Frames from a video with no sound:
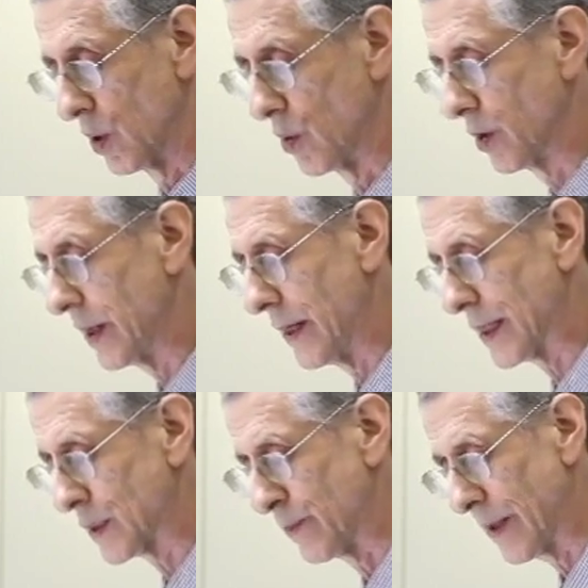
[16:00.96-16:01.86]
the
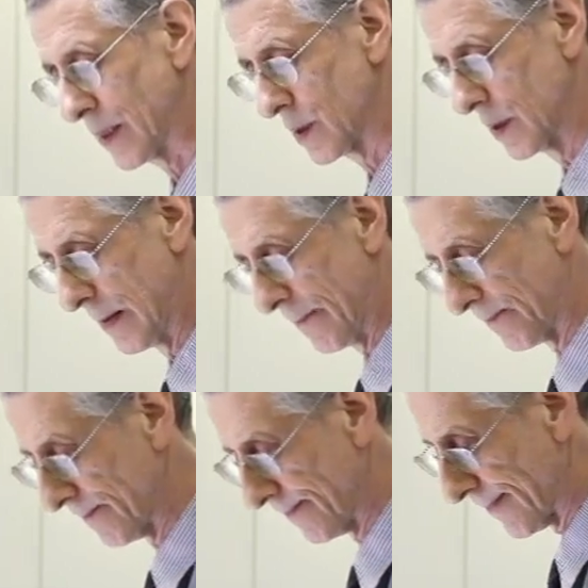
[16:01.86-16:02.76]
wrong aspect
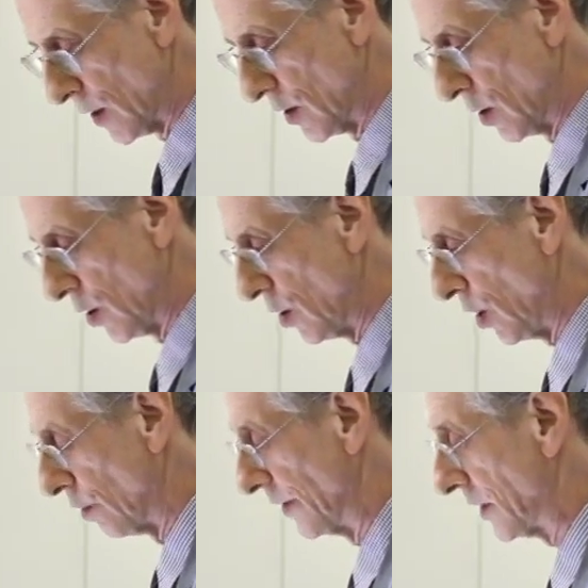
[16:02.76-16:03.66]

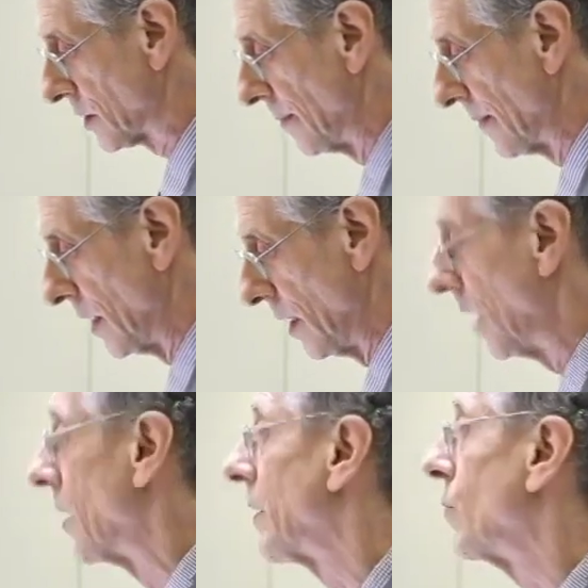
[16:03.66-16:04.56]
of it.
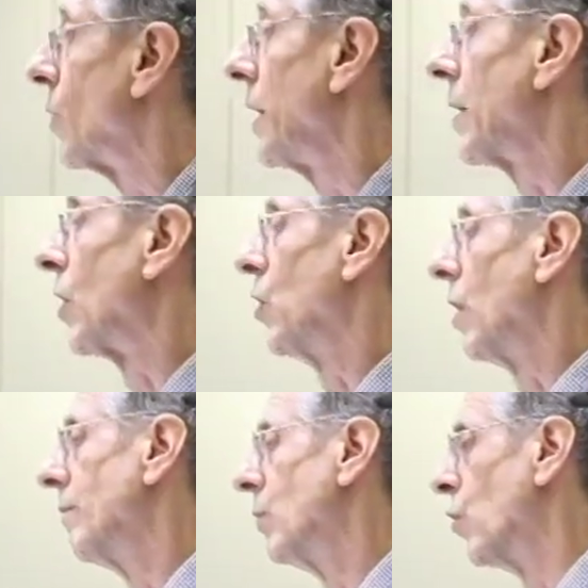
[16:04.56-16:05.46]
And I think we'll
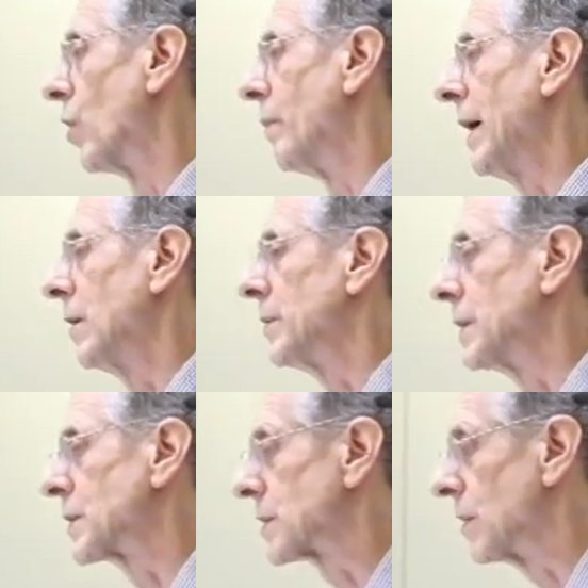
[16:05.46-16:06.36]
hear a lot more
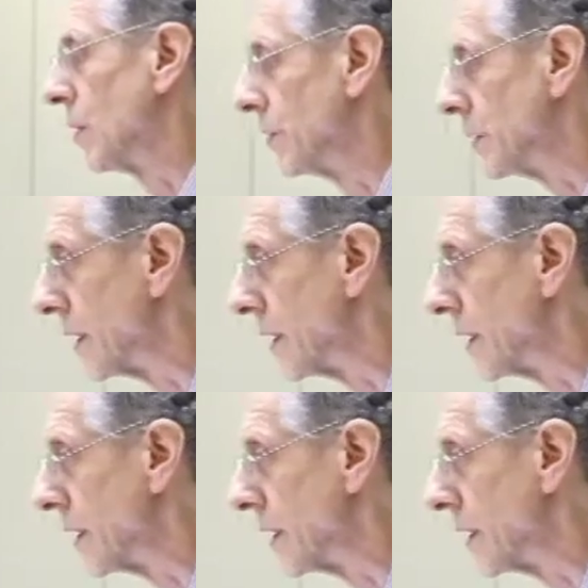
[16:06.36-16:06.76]
about this